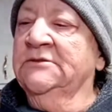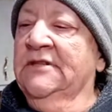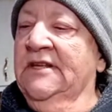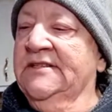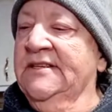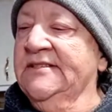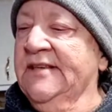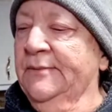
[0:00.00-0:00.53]

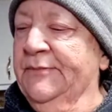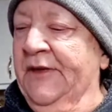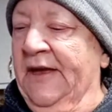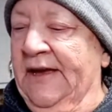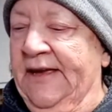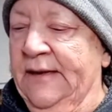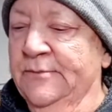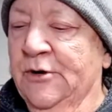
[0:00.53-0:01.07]
this is
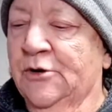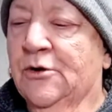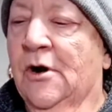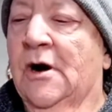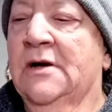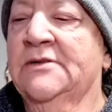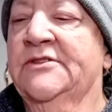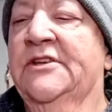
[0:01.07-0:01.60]
something I came
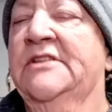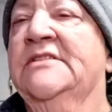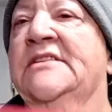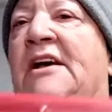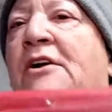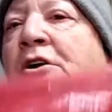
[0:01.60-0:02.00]
across. It's a